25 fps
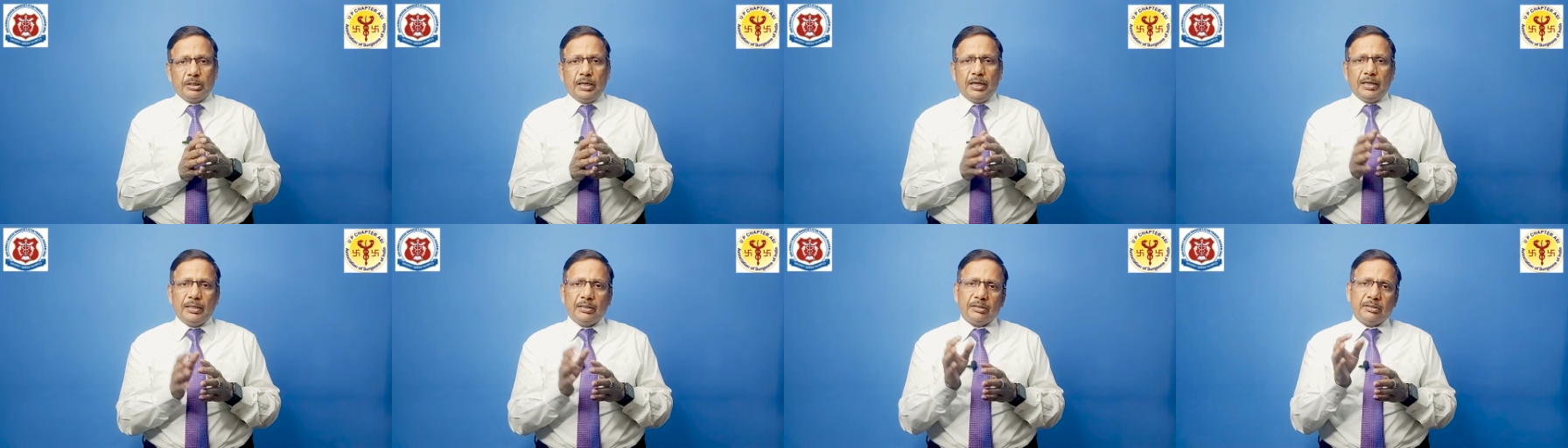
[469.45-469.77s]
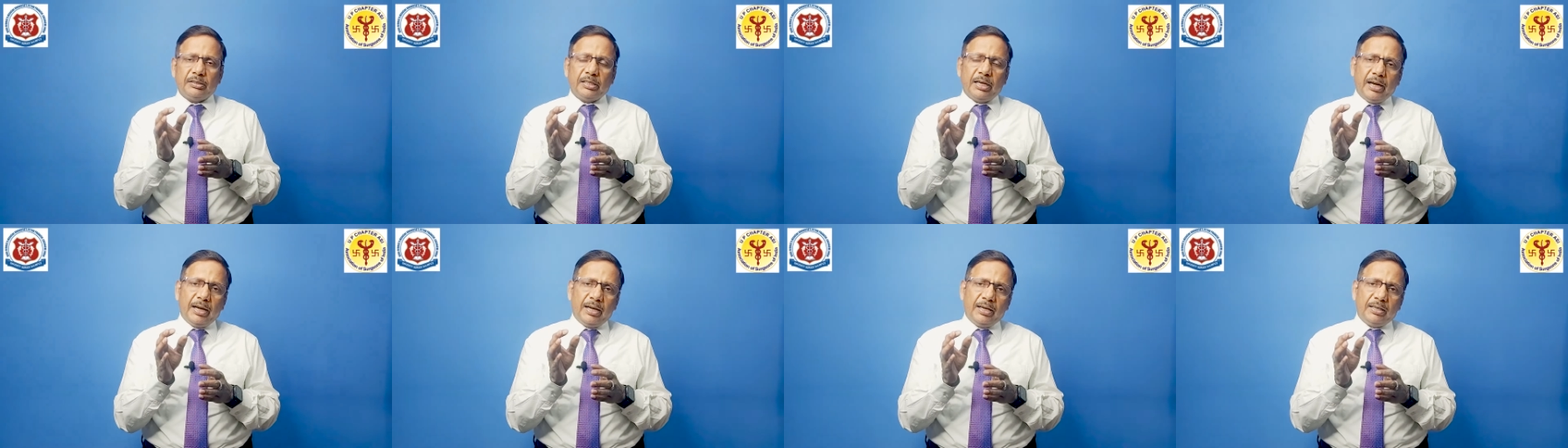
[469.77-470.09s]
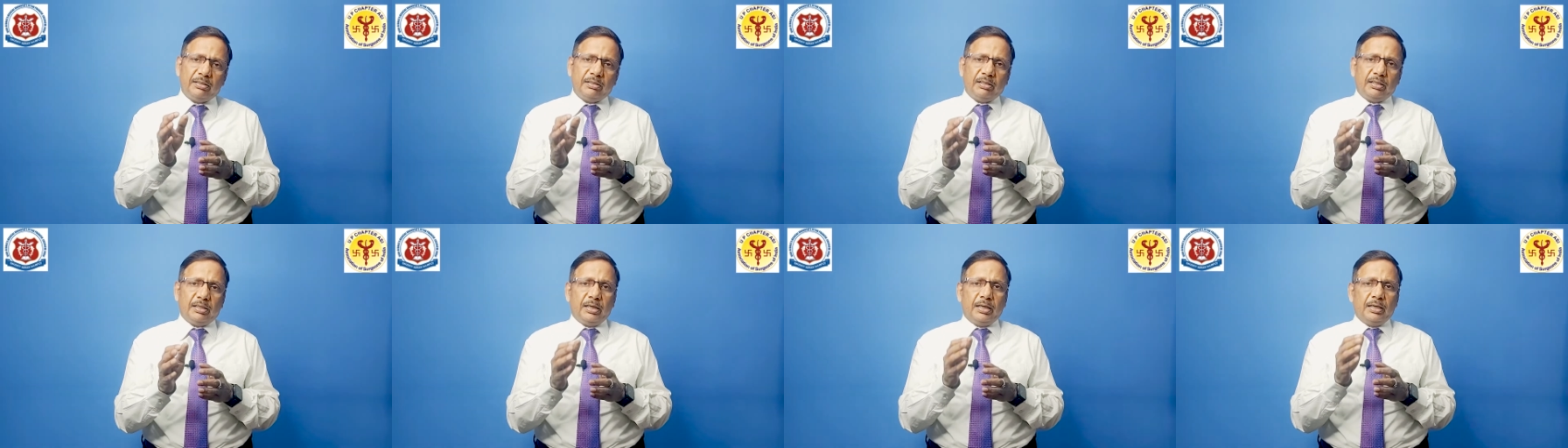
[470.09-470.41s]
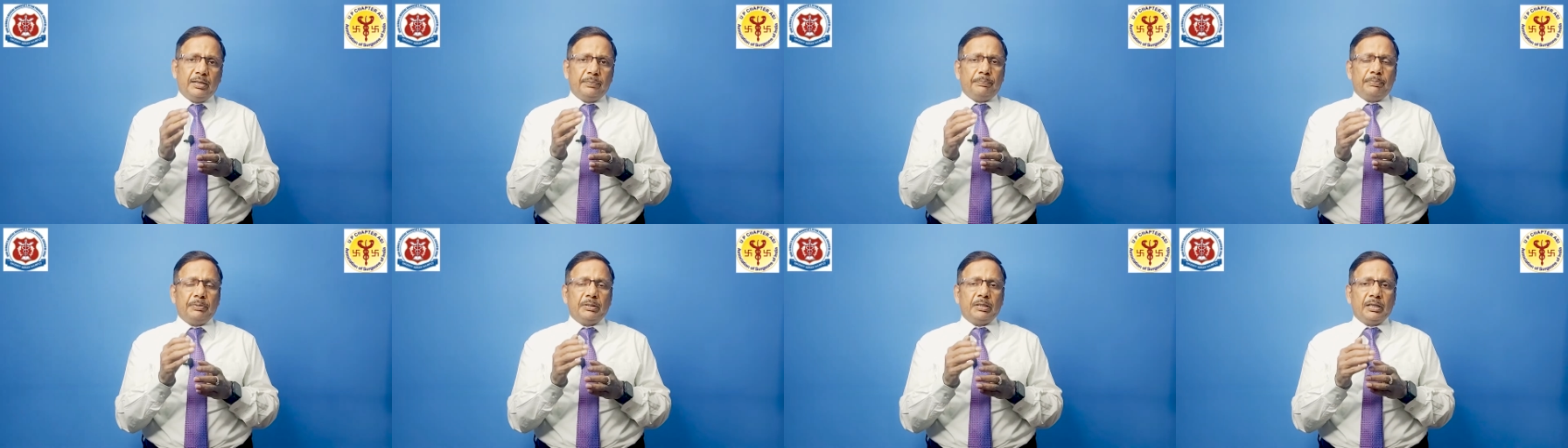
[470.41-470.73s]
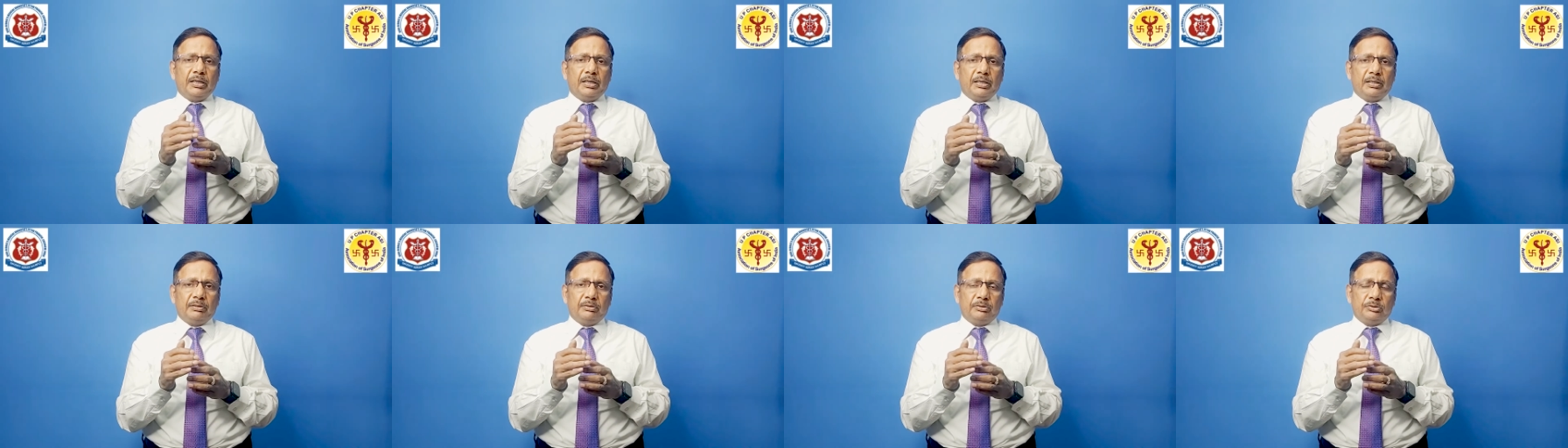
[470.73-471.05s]
And that
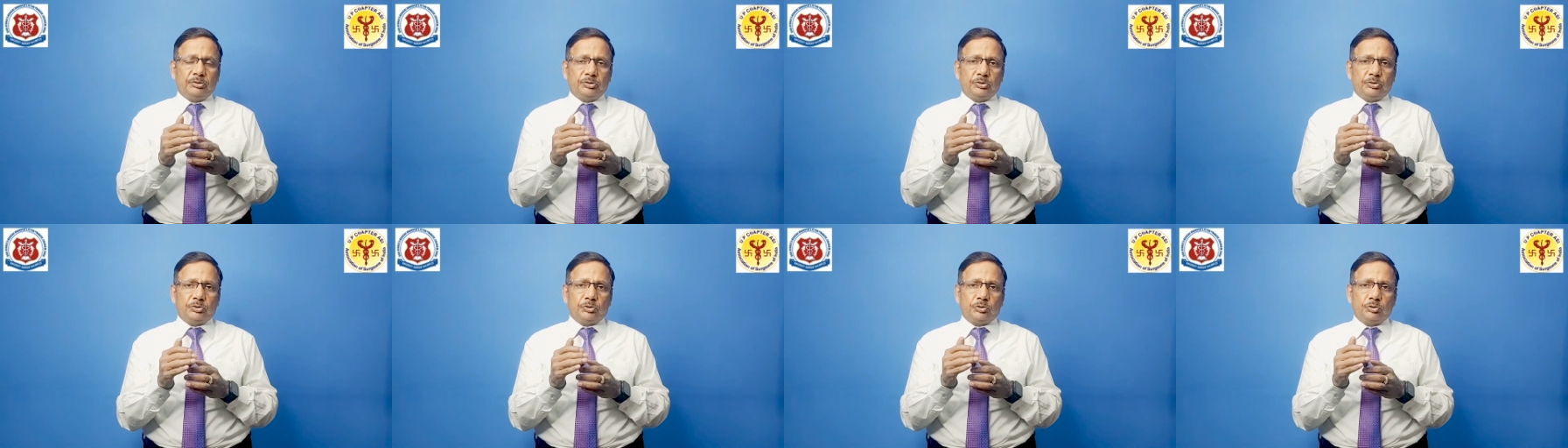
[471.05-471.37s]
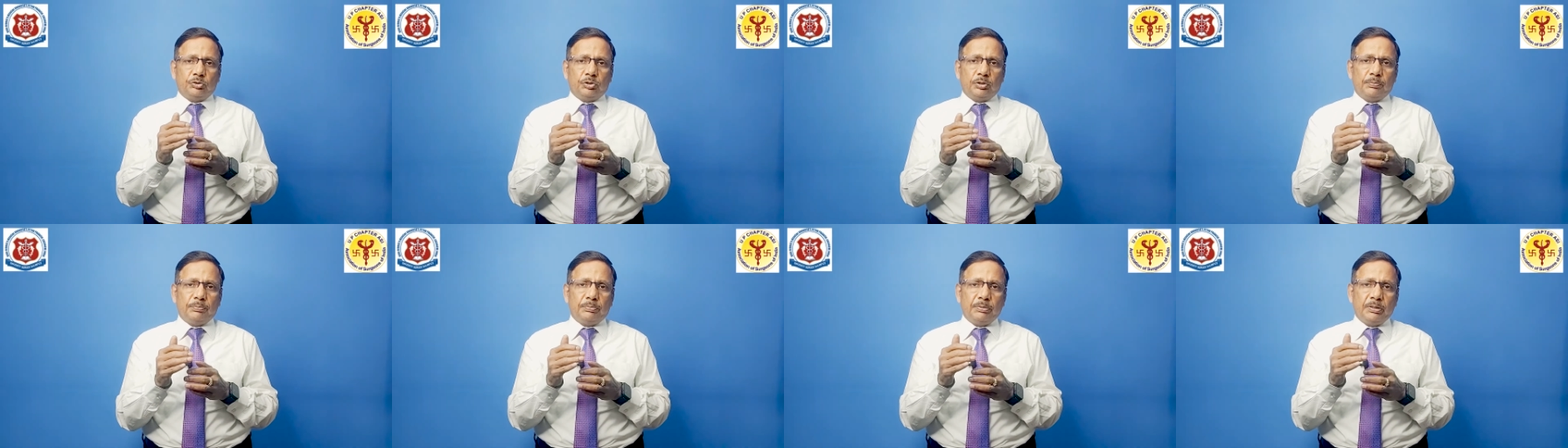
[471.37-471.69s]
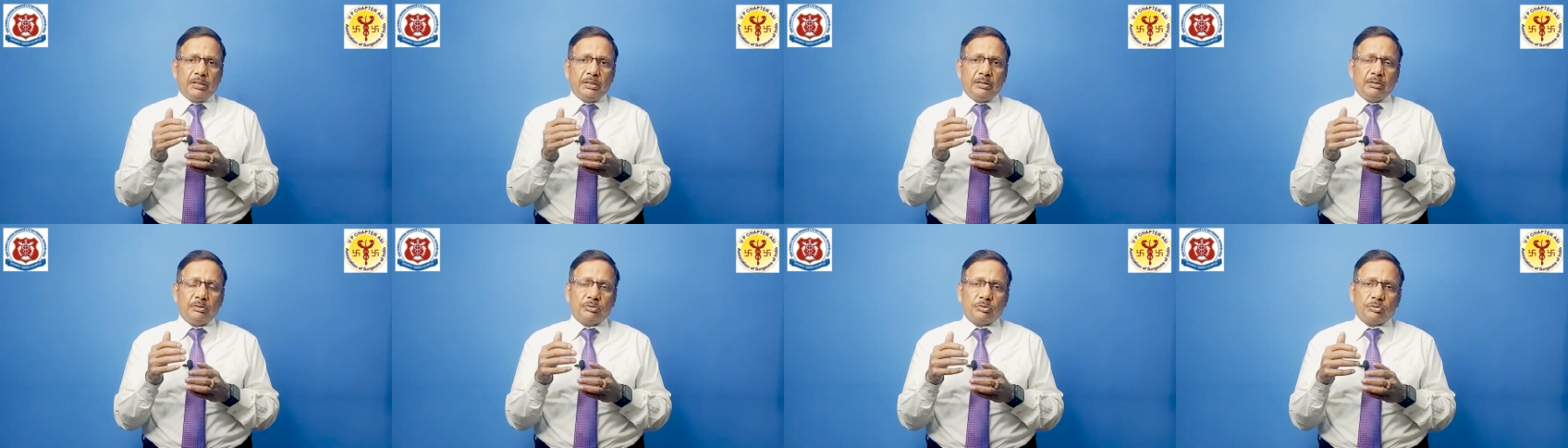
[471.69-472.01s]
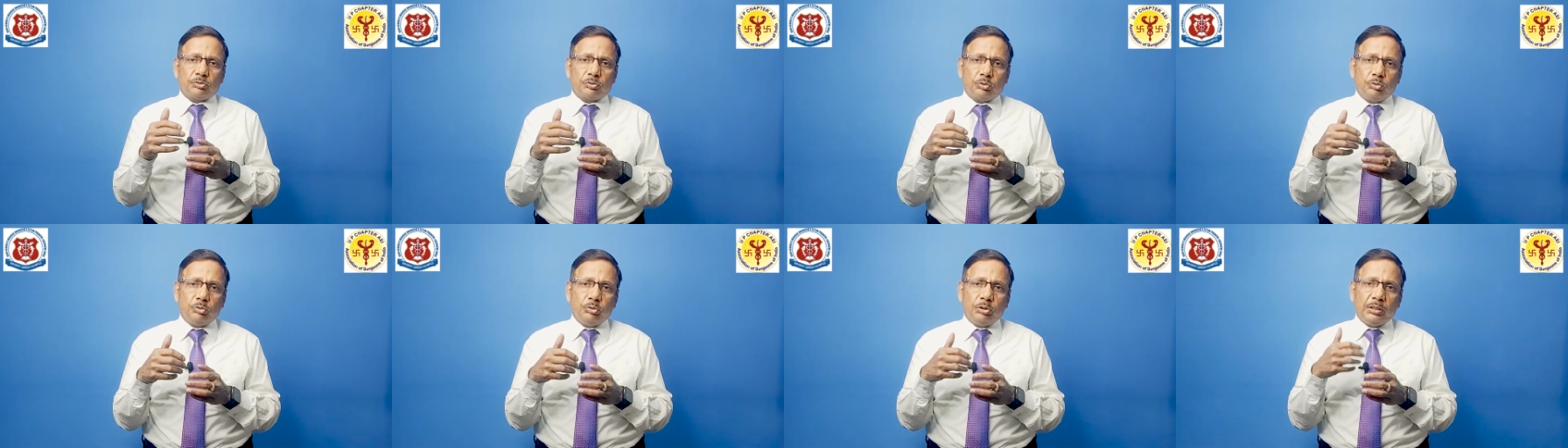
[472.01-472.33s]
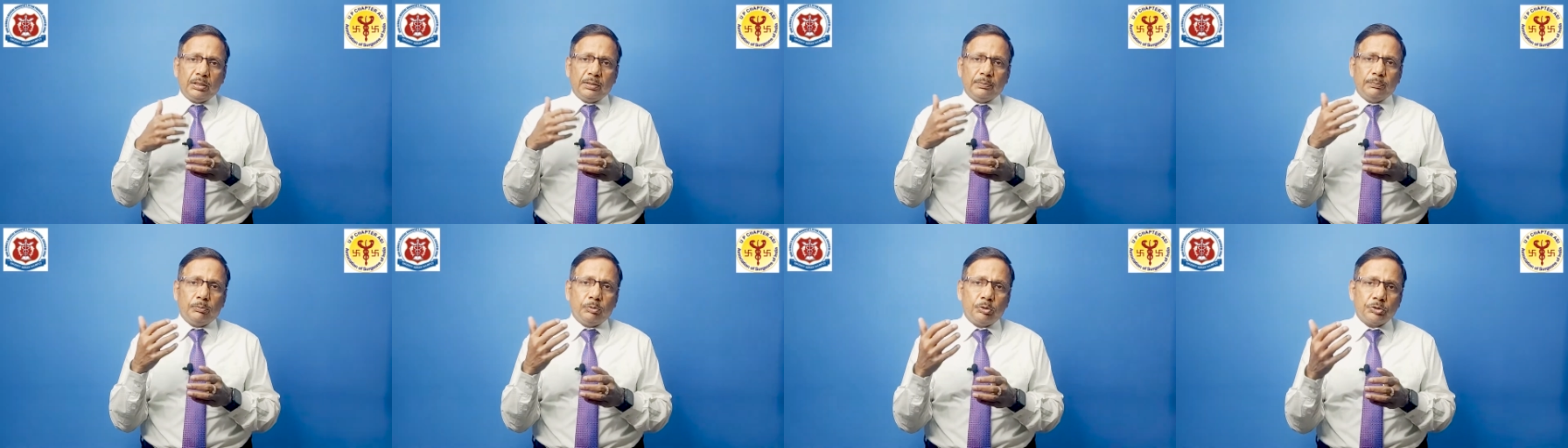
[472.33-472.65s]
helping should be through
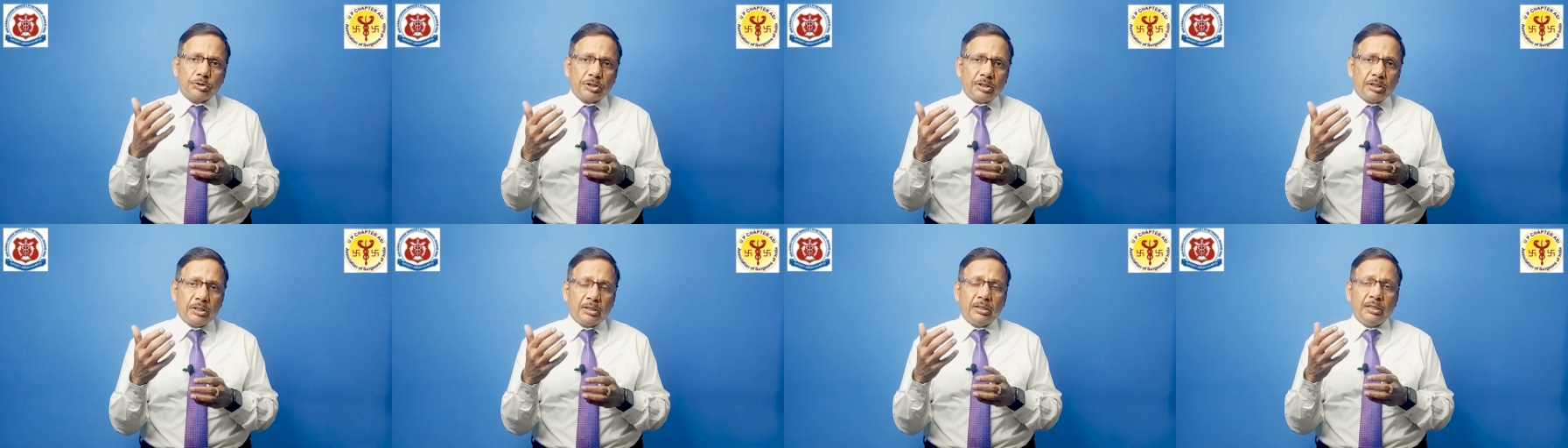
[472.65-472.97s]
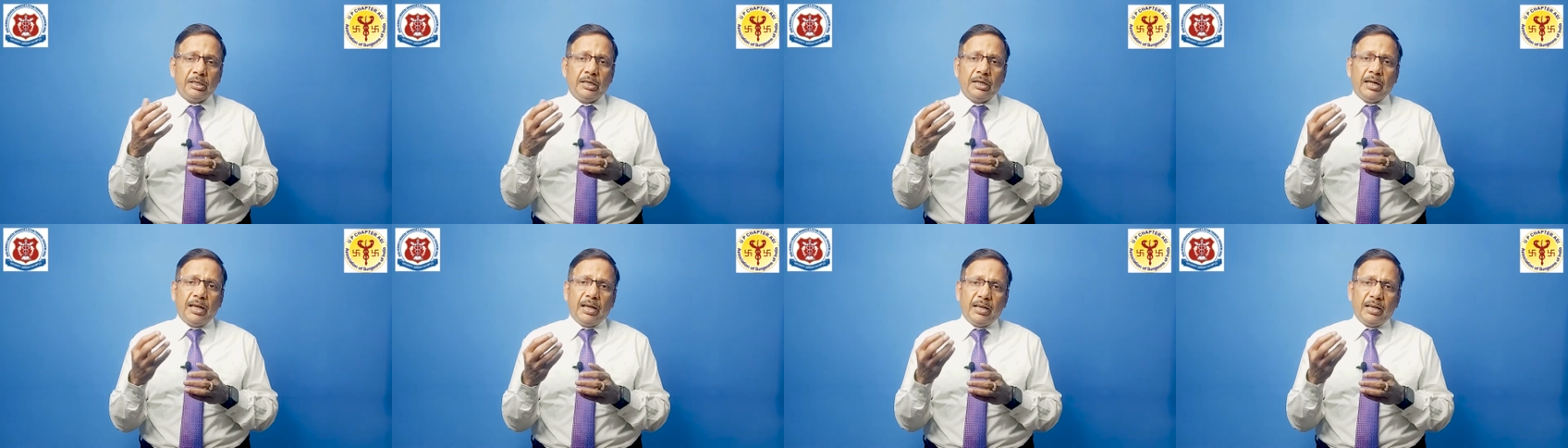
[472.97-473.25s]
emotion,